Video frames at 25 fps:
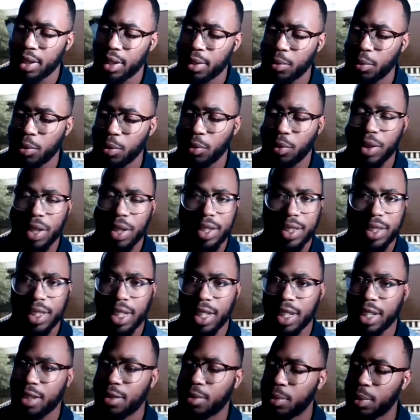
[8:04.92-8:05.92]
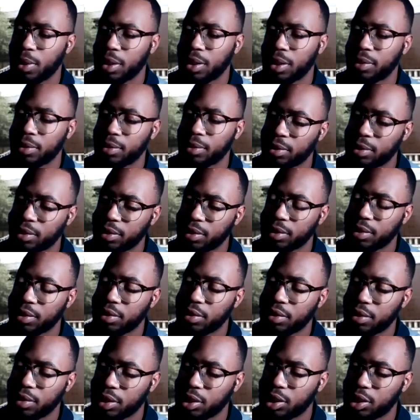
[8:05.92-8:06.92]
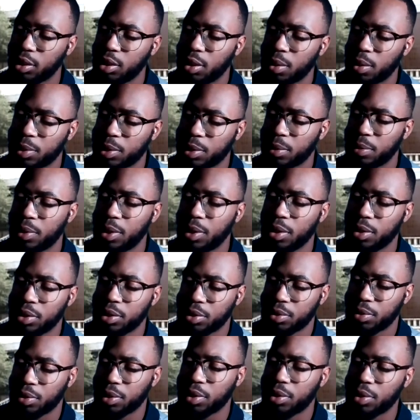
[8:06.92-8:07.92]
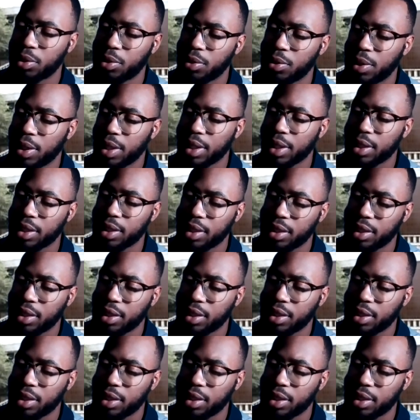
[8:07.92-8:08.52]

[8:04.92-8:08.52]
Give me 1 second. I'm gonna sew up some notes real quick.